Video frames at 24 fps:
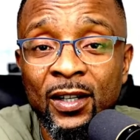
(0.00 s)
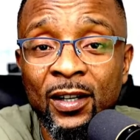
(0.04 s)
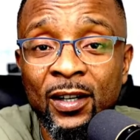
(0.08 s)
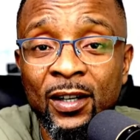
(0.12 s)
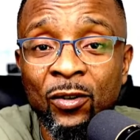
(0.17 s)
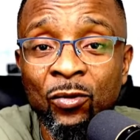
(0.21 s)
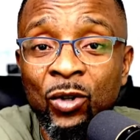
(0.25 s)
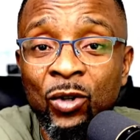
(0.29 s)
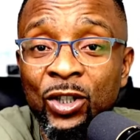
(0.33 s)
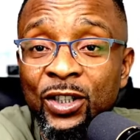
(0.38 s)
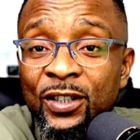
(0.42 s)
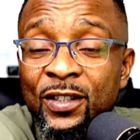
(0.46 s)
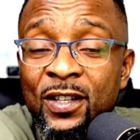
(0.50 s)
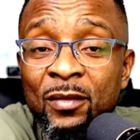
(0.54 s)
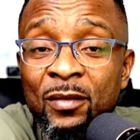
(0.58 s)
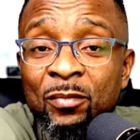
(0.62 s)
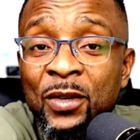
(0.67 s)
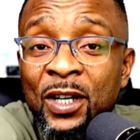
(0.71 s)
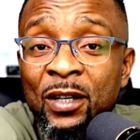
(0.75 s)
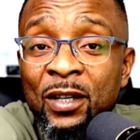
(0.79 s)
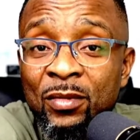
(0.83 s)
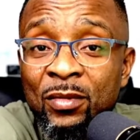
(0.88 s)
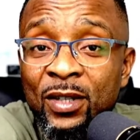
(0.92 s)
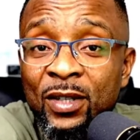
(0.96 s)
which simply
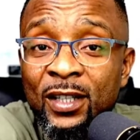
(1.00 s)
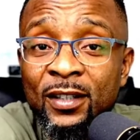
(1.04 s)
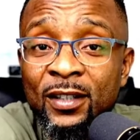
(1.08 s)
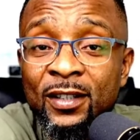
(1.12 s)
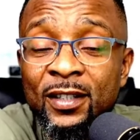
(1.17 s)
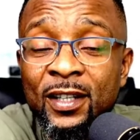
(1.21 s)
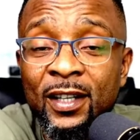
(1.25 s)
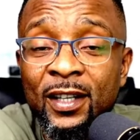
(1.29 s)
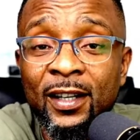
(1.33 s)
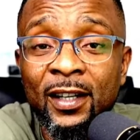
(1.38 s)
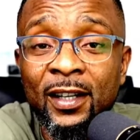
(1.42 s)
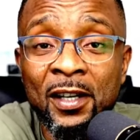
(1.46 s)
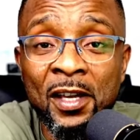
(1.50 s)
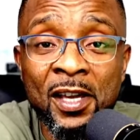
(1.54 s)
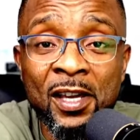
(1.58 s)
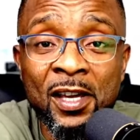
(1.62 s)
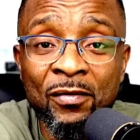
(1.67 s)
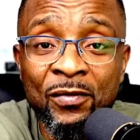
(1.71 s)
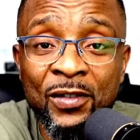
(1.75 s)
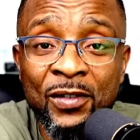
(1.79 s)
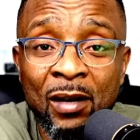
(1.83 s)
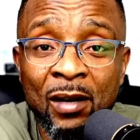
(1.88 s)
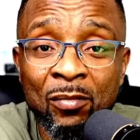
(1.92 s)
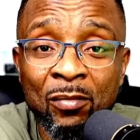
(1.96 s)
means give
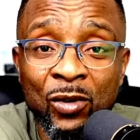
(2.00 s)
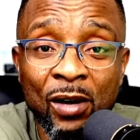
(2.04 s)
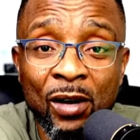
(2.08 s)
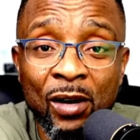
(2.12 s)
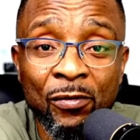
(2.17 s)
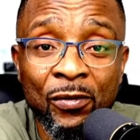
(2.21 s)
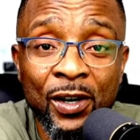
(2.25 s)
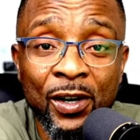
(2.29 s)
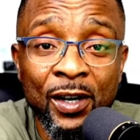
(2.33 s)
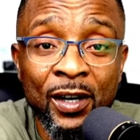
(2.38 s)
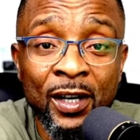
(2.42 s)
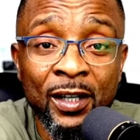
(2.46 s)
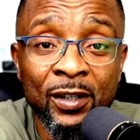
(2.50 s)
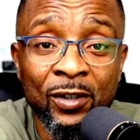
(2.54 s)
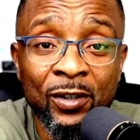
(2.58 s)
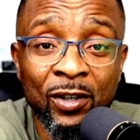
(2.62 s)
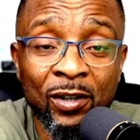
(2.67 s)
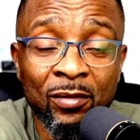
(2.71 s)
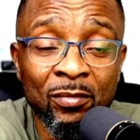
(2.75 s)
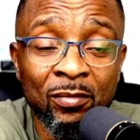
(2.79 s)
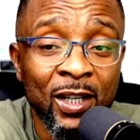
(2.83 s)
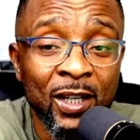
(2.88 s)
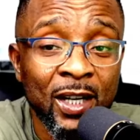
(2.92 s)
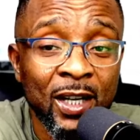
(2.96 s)
them referendum.
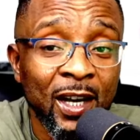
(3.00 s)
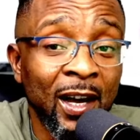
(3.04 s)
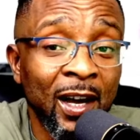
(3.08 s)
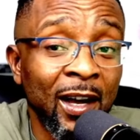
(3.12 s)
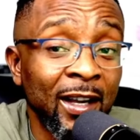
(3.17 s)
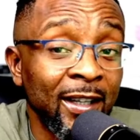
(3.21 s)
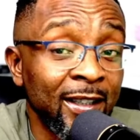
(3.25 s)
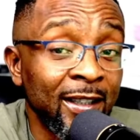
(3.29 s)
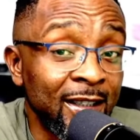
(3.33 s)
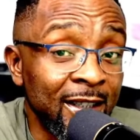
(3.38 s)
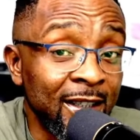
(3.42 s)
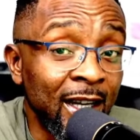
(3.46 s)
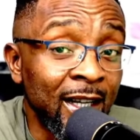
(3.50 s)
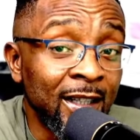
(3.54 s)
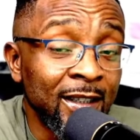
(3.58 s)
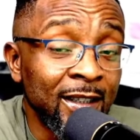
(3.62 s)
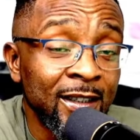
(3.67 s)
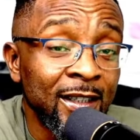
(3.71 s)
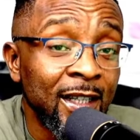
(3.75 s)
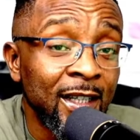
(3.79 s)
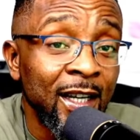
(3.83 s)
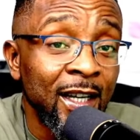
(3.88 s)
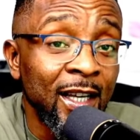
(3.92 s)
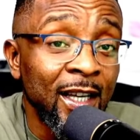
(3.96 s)
And then
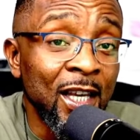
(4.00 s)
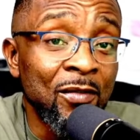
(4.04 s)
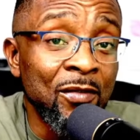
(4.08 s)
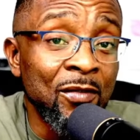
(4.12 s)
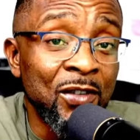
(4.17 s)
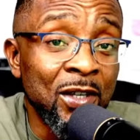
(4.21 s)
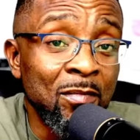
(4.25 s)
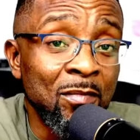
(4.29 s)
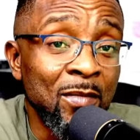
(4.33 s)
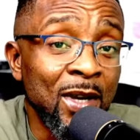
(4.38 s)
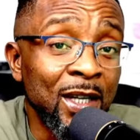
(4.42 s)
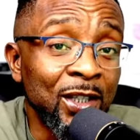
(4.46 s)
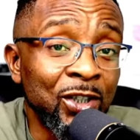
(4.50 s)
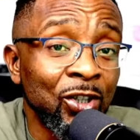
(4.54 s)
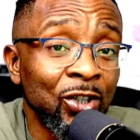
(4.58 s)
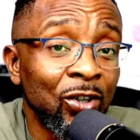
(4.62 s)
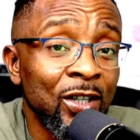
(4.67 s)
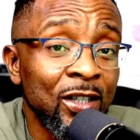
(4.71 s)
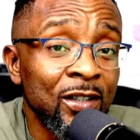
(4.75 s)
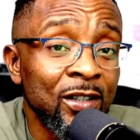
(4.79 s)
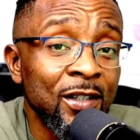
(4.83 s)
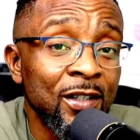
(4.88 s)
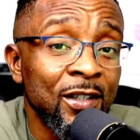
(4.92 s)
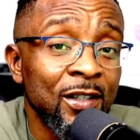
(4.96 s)
if the
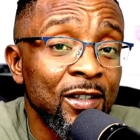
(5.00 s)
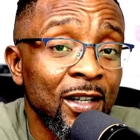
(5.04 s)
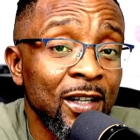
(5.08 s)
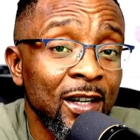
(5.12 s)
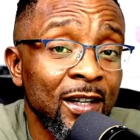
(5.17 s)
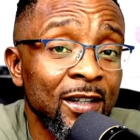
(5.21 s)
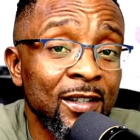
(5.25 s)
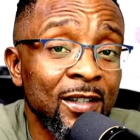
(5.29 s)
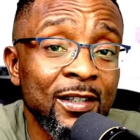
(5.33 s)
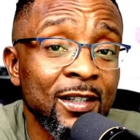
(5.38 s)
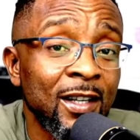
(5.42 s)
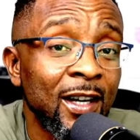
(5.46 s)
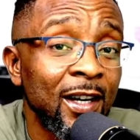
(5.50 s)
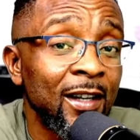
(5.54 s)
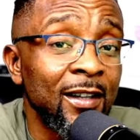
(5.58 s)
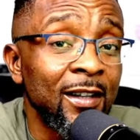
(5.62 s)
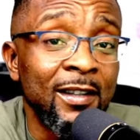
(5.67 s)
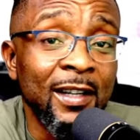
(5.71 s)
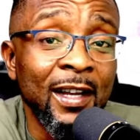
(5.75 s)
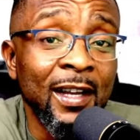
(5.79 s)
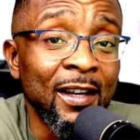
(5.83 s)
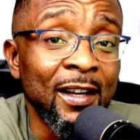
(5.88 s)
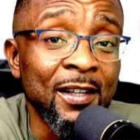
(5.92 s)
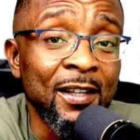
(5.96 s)
majority says
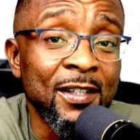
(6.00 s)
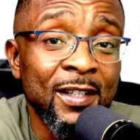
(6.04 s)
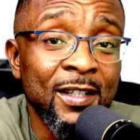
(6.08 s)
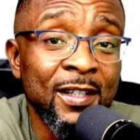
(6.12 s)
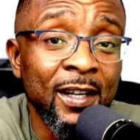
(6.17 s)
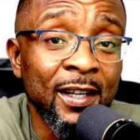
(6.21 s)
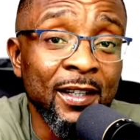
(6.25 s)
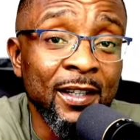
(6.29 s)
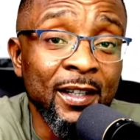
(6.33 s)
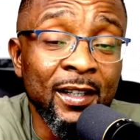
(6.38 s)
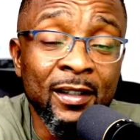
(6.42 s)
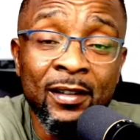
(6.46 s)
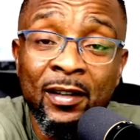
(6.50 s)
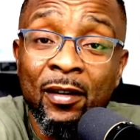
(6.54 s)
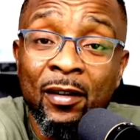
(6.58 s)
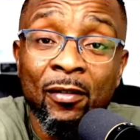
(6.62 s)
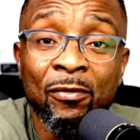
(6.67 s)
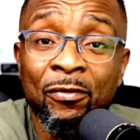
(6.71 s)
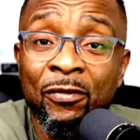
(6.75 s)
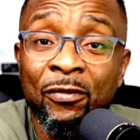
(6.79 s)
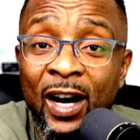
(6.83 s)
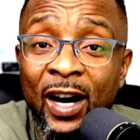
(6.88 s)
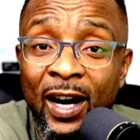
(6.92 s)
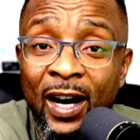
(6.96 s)
they are staying,
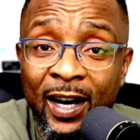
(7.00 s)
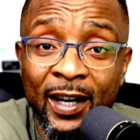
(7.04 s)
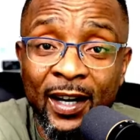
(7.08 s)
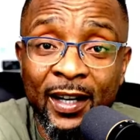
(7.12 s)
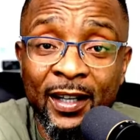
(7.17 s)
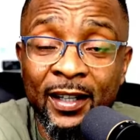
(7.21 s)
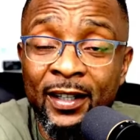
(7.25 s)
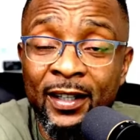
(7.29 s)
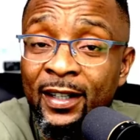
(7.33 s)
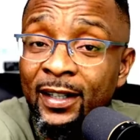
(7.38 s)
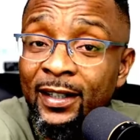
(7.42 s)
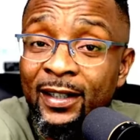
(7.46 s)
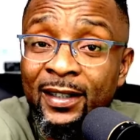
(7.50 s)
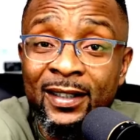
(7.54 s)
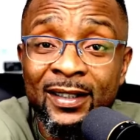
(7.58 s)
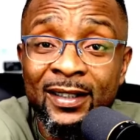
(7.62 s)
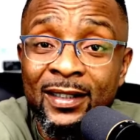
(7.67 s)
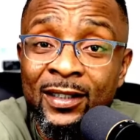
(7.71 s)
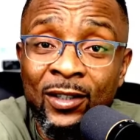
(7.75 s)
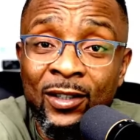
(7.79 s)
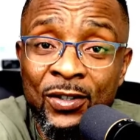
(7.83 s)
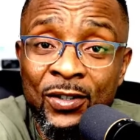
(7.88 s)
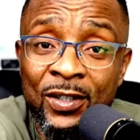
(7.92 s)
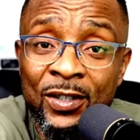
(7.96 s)
fine.
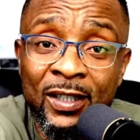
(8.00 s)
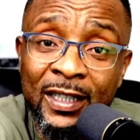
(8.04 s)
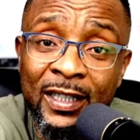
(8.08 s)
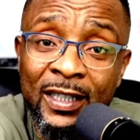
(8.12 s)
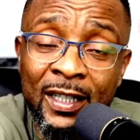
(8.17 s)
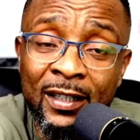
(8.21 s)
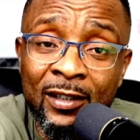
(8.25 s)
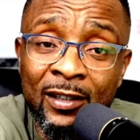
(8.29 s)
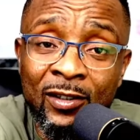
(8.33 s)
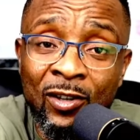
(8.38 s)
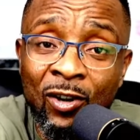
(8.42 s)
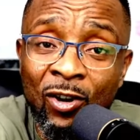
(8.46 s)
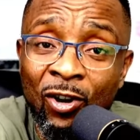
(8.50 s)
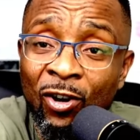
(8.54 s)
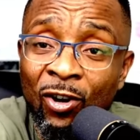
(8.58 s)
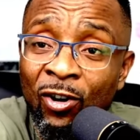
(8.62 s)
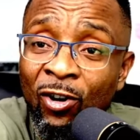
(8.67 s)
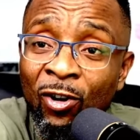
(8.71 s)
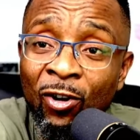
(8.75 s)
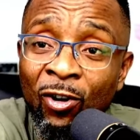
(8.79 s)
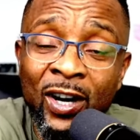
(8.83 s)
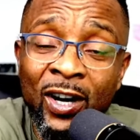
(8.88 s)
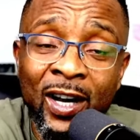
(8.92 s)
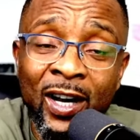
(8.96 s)
Doesn't ignore
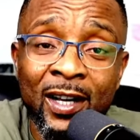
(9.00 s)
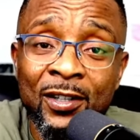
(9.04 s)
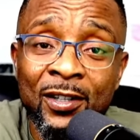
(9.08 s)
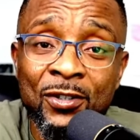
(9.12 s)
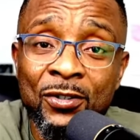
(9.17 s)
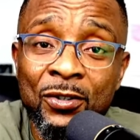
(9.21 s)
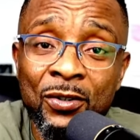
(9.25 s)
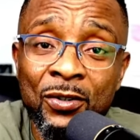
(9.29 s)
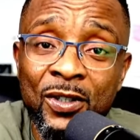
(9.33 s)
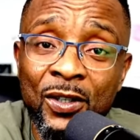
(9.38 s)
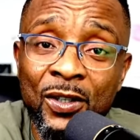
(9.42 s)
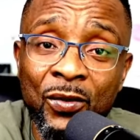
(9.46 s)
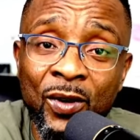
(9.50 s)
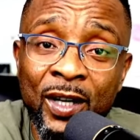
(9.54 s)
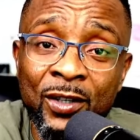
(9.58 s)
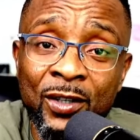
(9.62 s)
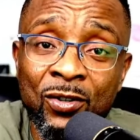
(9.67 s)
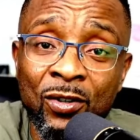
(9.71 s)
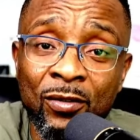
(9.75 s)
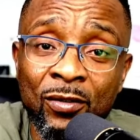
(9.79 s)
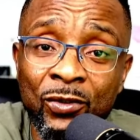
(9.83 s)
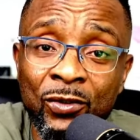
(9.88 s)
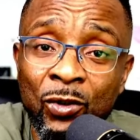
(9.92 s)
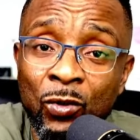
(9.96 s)
or cancel the right
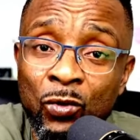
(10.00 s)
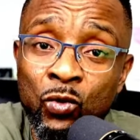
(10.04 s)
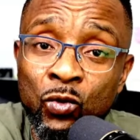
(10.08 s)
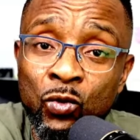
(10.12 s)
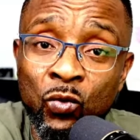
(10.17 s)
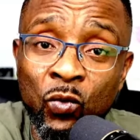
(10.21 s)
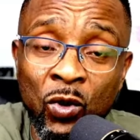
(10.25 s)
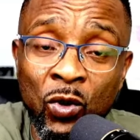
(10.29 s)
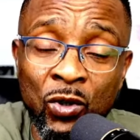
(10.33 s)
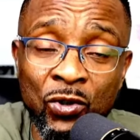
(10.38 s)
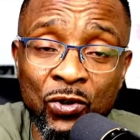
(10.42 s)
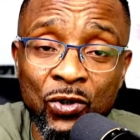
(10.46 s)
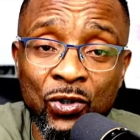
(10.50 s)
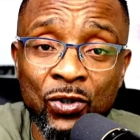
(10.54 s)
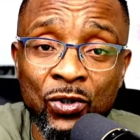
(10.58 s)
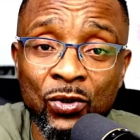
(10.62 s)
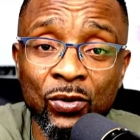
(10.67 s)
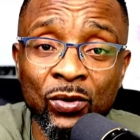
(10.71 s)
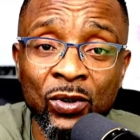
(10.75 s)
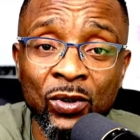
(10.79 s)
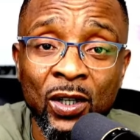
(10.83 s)
of those who wants to.